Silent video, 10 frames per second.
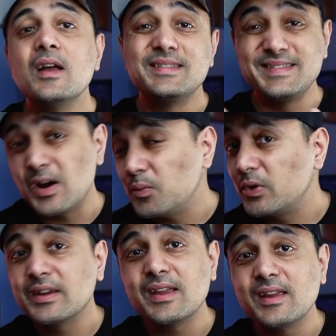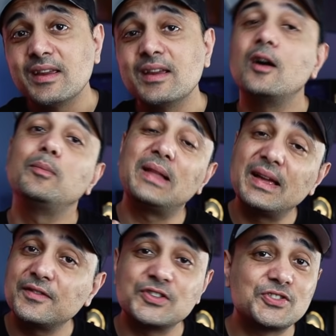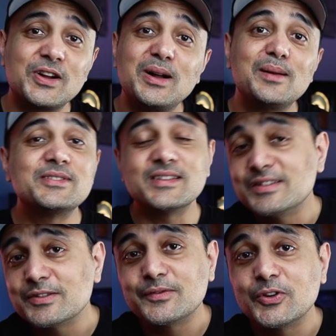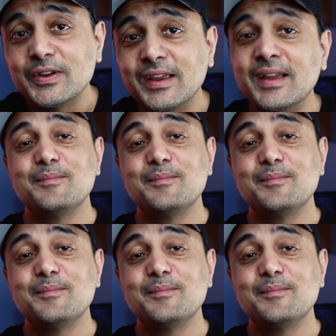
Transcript: networking, applying for jobs, interviewing,